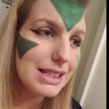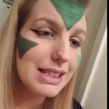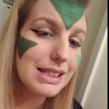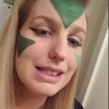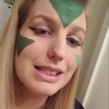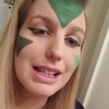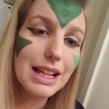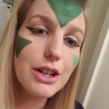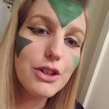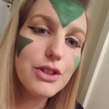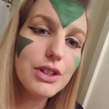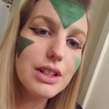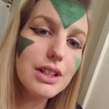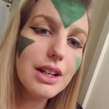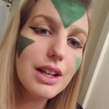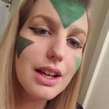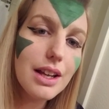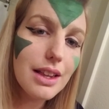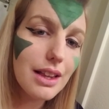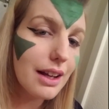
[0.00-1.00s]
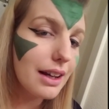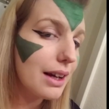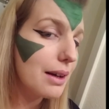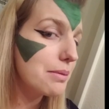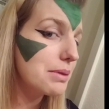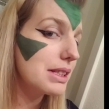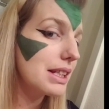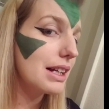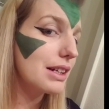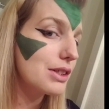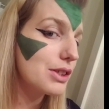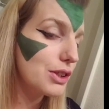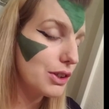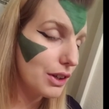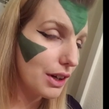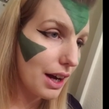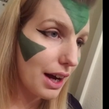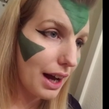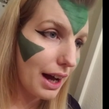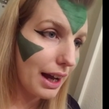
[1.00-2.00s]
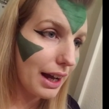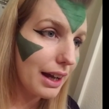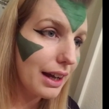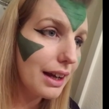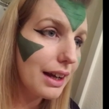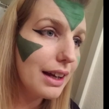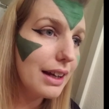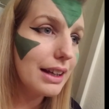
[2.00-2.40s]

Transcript: sensation that comes next to your eye.